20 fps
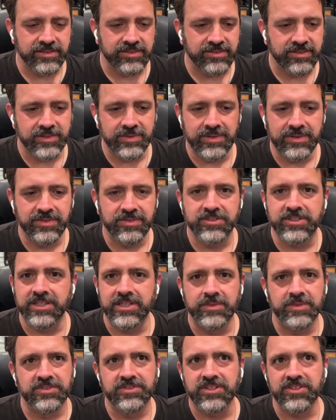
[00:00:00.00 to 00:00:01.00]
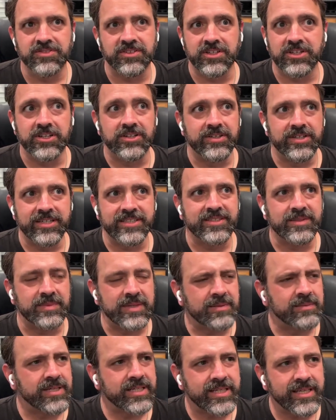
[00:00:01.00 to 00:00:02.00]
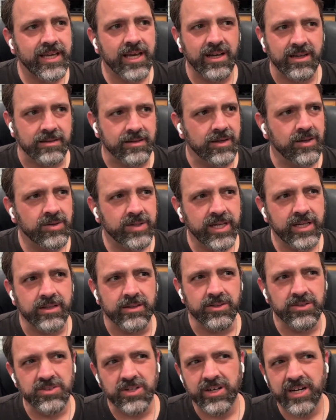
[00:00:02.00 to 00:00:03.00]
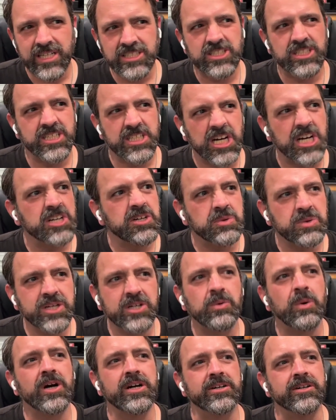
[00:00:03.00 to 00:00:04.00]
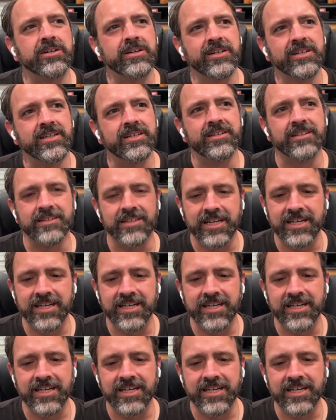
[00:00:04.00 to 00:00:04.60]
because it was just occurring to me. I'm like, yeah, okay, those are actually kind of required in a